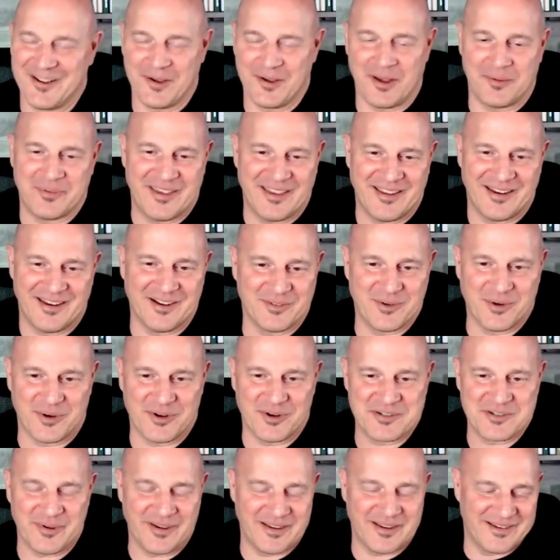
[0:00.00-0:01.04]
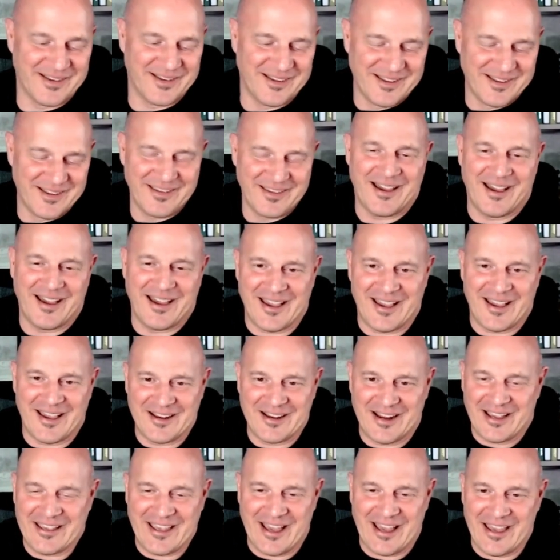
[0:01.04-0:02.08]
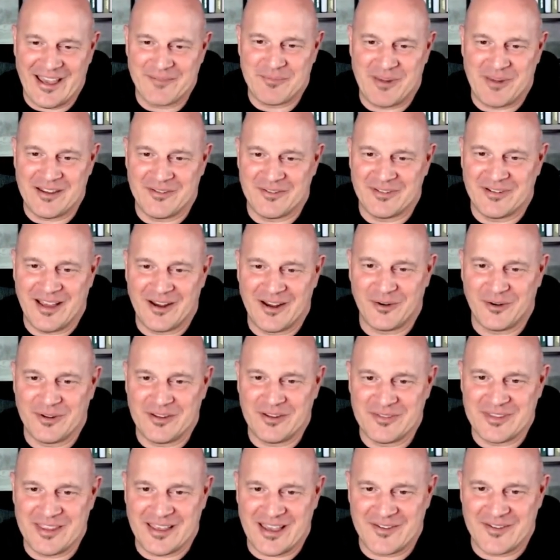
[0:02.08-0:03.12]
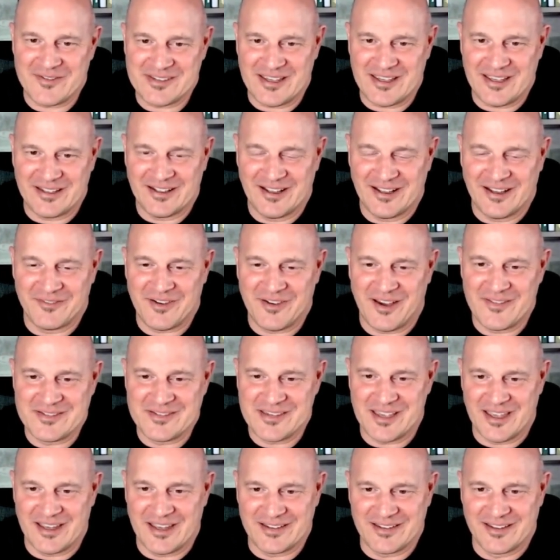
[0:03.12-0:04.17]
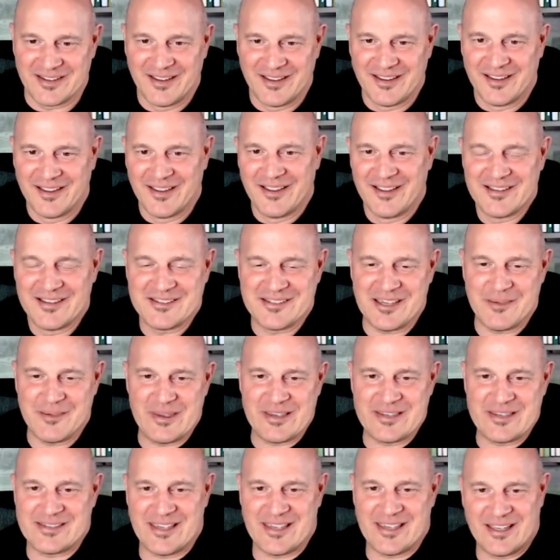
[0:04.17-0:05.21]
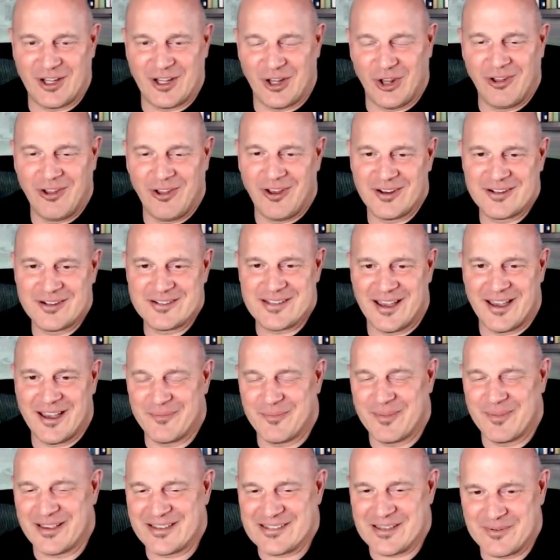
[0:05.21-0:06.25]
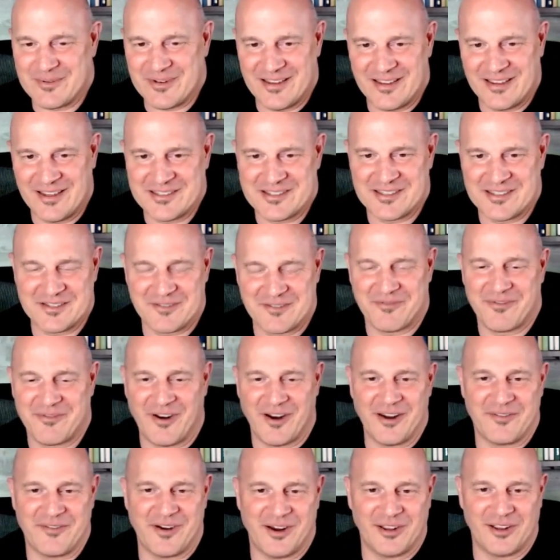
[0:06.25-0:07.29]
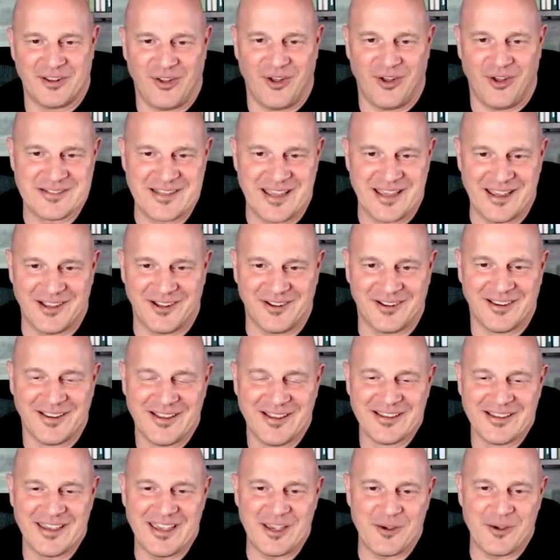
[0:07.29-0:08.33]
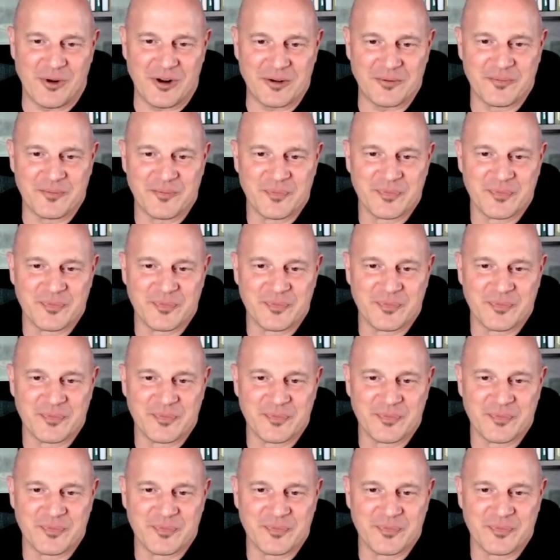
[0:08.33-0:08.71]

I'm kidding, of course, but yeah, I don't even think I've seen a 5 cent CPC in a long time, except unless it's a very, very long tail keyword.